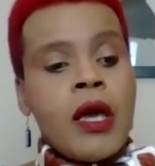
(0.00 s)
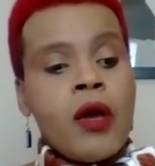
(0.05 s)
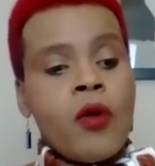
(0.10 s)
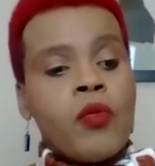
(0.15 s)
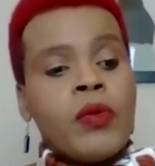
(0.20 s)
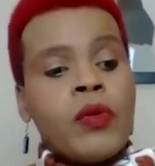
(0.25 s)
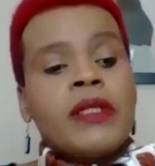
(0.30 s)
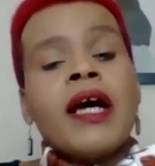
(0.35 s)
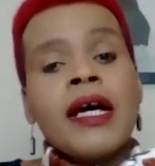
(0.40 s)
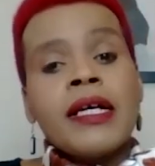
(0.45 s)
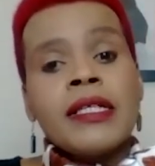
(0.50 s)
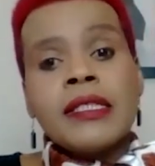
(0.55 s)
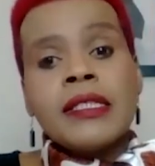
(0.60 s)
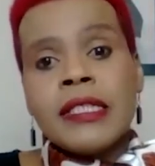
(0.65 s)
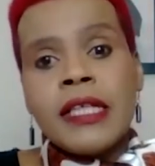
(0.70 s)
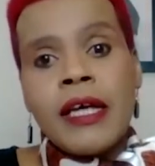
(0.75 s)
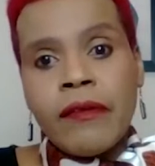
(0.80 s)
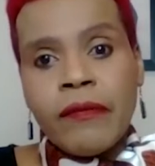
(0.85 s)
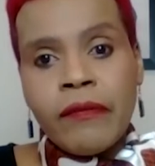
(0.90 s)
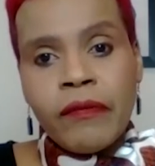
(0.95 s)
what I
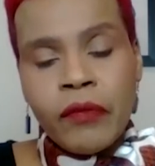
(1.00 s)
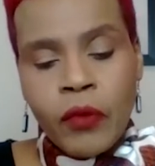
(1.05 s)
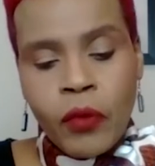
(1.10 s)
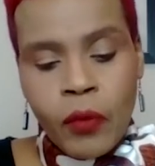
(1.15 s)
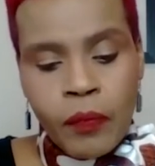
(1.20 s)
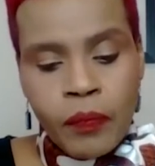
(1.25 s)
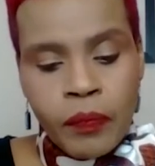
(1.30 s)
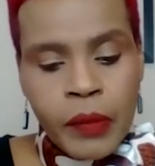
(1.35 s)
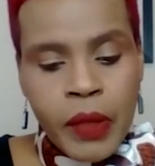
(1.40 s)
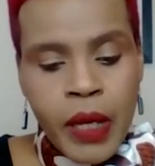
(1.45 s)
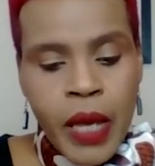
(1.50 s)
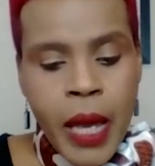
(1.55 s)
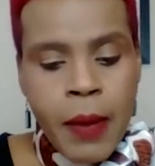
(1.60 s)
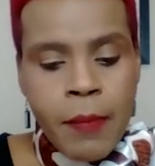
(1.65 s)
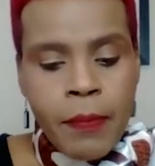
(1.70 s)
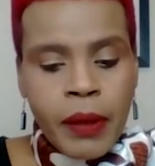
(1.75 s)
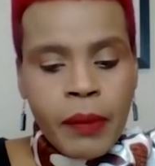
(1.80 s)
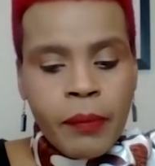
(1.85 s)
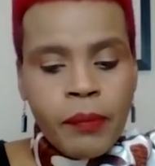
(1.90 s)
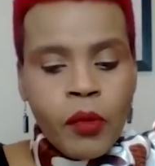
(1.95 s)
stand for.
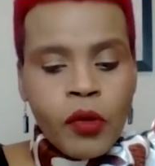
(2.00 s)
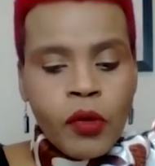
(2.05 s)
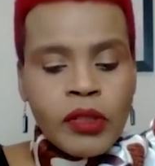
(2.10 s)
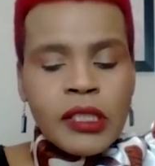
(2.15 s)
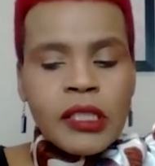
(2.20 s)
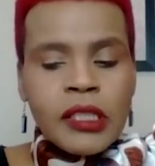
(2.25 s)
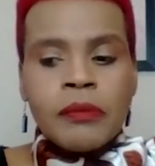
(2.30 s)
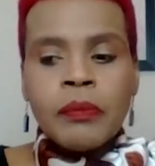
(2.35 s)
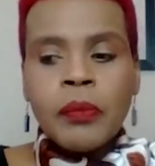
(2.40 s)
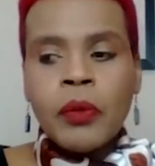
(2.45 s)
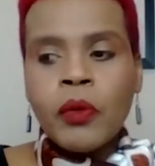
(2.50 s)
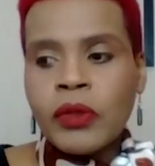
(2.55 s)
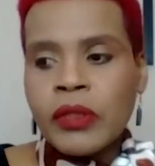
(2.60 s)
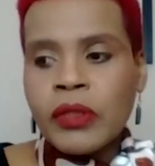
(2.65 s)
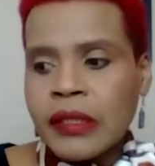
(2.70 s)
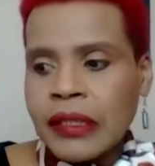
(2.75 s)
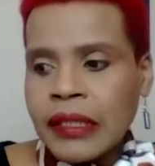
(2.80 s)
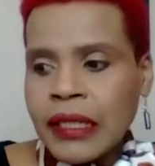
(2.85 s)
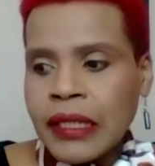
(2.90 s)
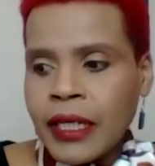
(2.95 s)
But most
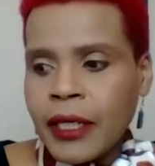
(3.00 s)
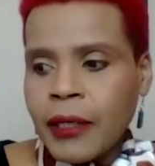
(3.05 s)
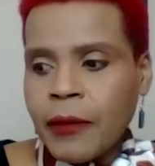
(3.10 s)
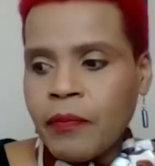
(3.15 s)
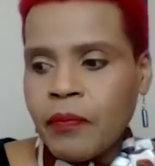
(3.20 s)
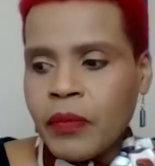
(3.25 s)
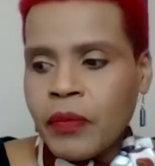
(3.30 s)
importantly,